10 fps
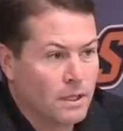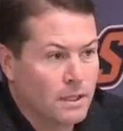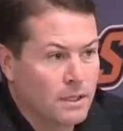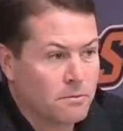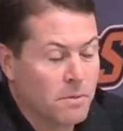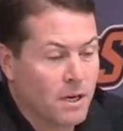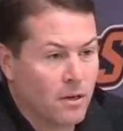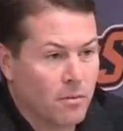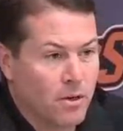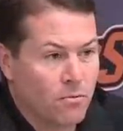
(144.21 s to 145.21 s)
He's been a
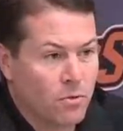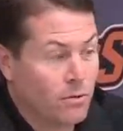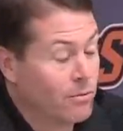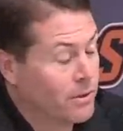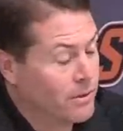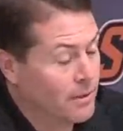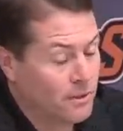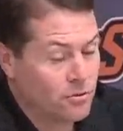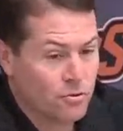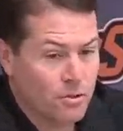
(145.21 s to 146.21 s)
little bit riddled with
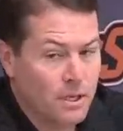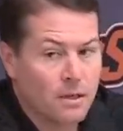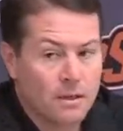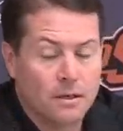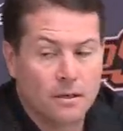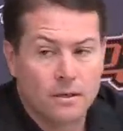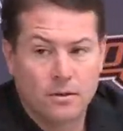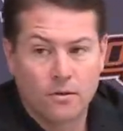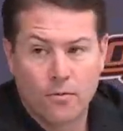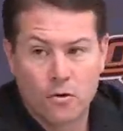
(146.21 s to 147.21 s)
injury
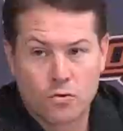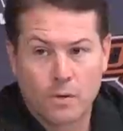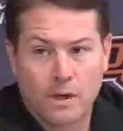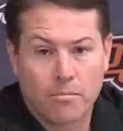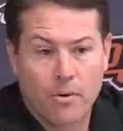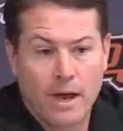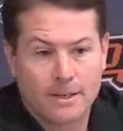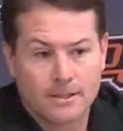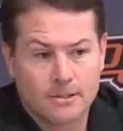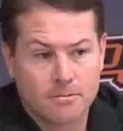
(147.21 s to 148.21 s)
in the first week of
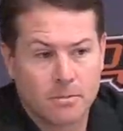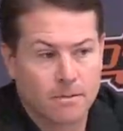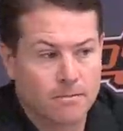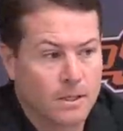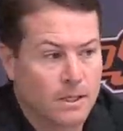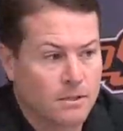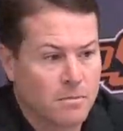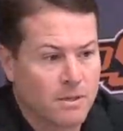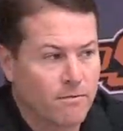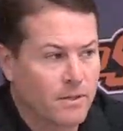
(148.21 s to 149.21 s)
practice, but has
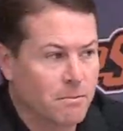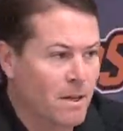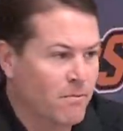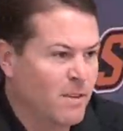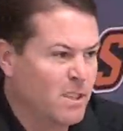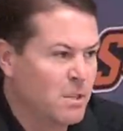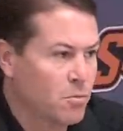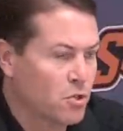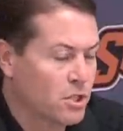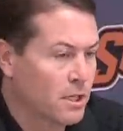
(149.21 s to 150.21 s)
been fit about
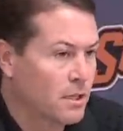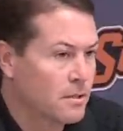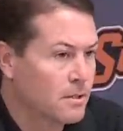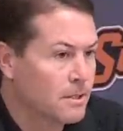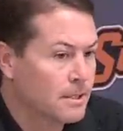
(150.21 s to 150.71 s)
50%.